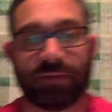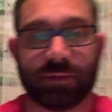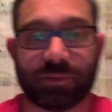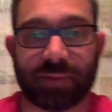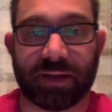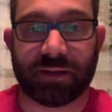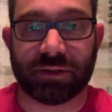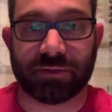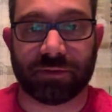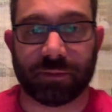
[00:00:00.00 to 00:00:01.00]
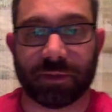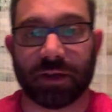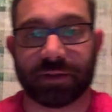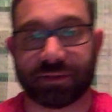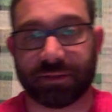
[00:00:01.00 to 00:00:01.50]
passage from
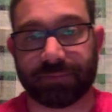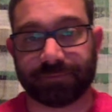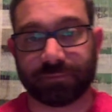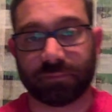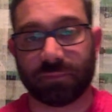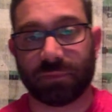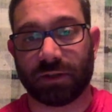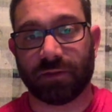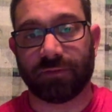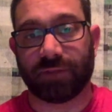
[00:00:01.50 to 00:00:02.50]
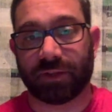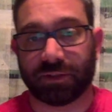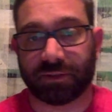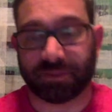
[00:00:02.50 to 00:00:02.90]
Augustine, the Confessions.